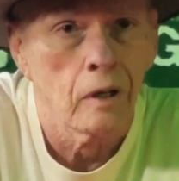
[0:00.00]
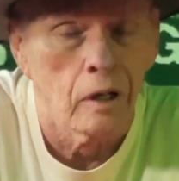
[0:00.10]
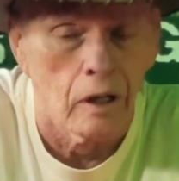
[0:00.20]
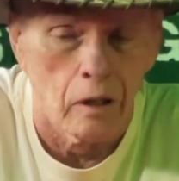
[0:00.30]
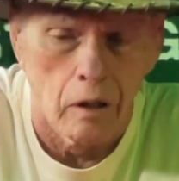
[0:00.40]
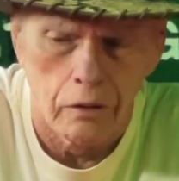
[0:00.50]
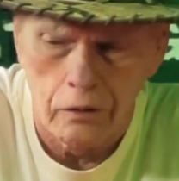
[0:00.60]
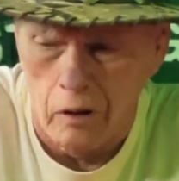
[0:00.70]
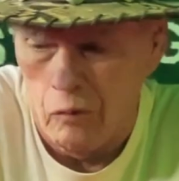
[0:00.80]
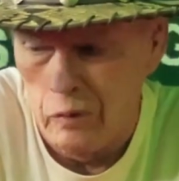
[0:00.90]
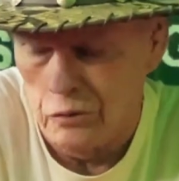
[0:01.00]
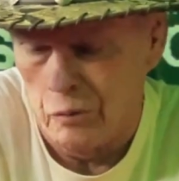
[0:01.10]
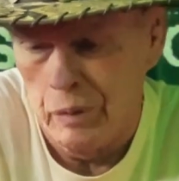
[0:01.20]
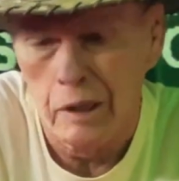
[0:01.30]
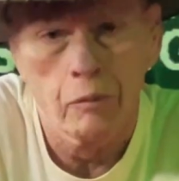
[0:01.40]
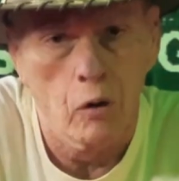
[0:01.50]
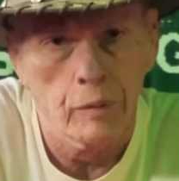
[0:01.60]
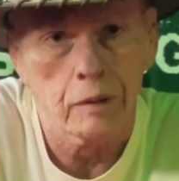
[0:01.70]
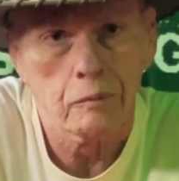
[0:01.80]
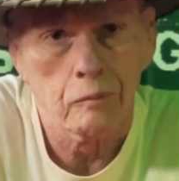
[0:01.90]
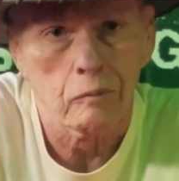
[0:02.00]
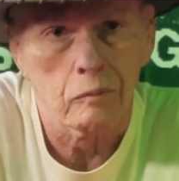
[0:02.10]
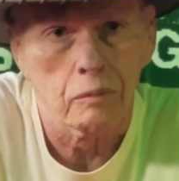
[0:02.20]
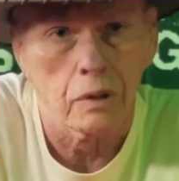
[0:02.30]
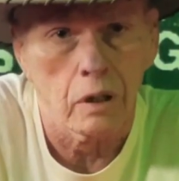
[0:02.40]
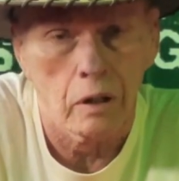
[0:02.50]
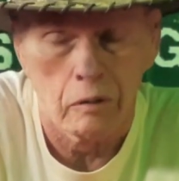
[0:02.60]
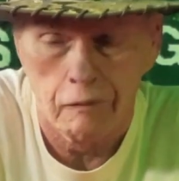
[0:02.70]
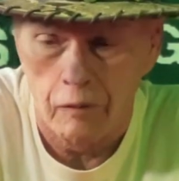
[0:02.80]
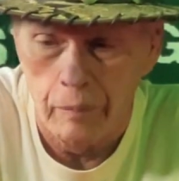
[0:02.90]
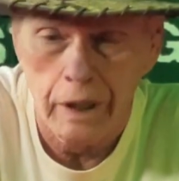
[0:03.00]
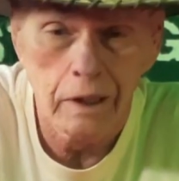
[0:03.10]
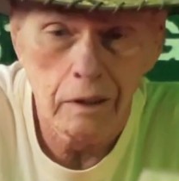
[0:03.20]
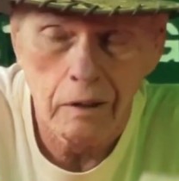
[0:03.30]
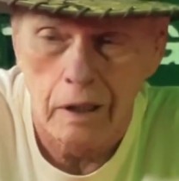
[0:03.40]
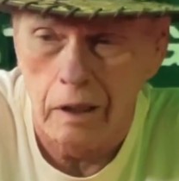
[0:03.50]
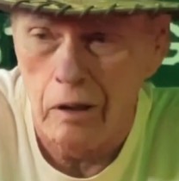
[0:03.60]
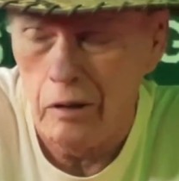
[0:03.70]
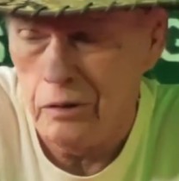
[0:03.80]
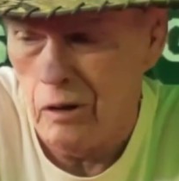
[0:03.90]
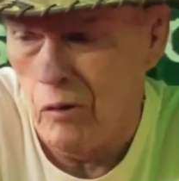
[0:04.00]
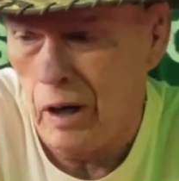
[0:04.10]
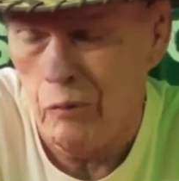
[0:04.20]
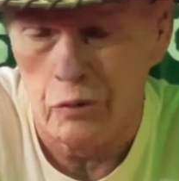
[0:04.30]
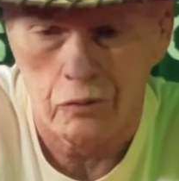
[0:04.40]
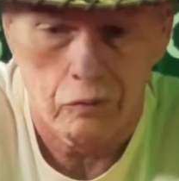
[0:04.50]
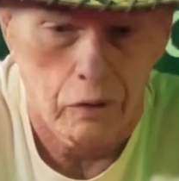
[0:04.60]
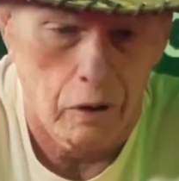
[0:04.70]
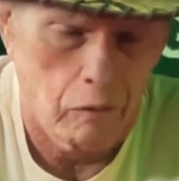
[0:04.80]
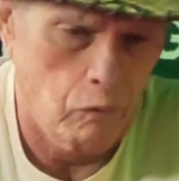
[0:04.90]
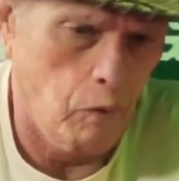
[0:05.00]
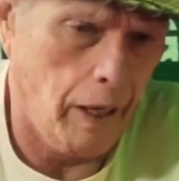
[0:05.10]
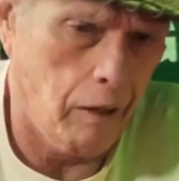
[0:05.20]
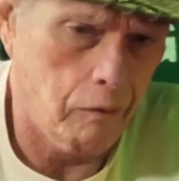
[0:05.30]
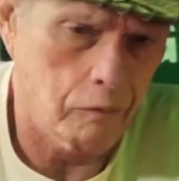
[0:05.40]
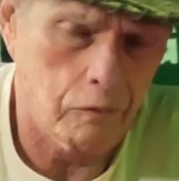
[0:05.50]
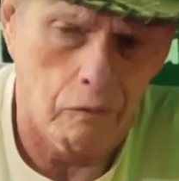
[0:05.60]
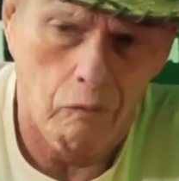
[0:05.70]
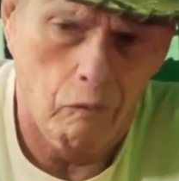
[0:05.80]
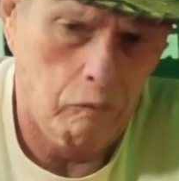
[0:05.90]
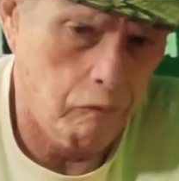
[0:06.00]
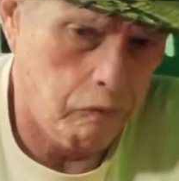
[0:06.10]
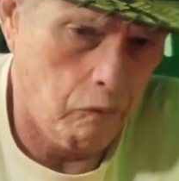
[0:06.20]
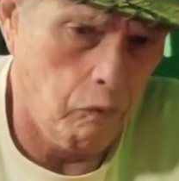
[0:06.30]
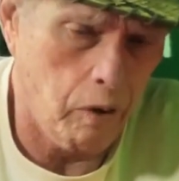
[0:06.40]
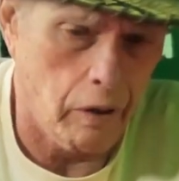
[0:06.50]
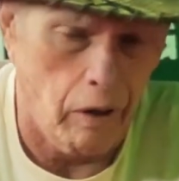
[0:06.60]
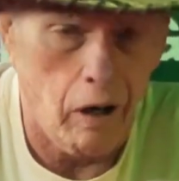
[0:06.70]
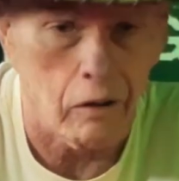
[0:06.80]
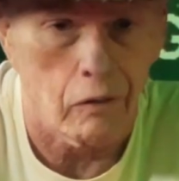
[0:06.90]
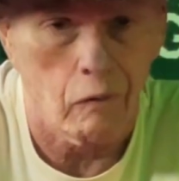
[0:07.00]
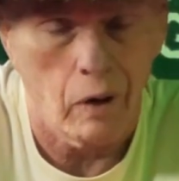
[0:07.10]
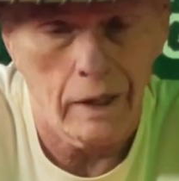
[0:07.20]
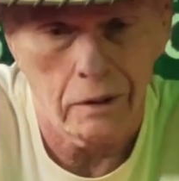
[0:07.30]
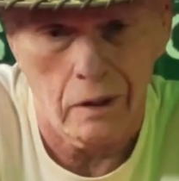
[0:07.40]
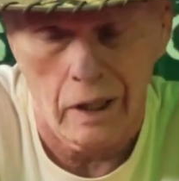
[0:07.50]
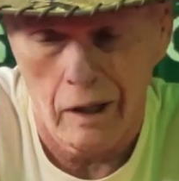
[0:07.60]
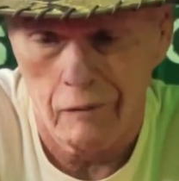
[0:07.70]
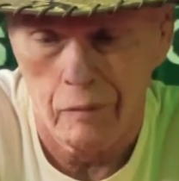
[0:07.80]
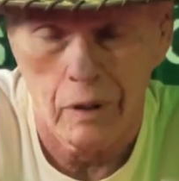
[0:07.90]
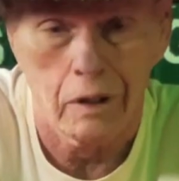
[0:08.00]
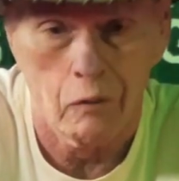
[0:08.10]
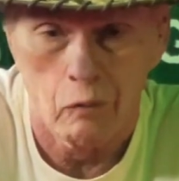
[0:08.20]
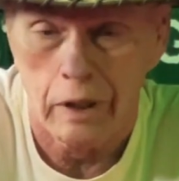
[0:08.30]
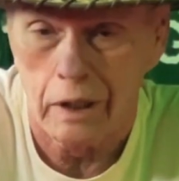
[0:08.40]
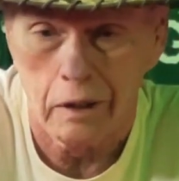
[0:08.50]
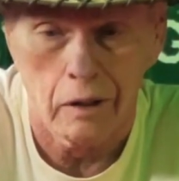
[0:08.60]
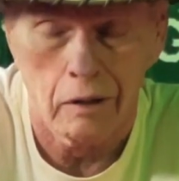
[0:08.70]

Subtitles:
And, you know, it was a big moment for me. And, you know, I was, you know, wow, so what an honor, right, to have him in the ring.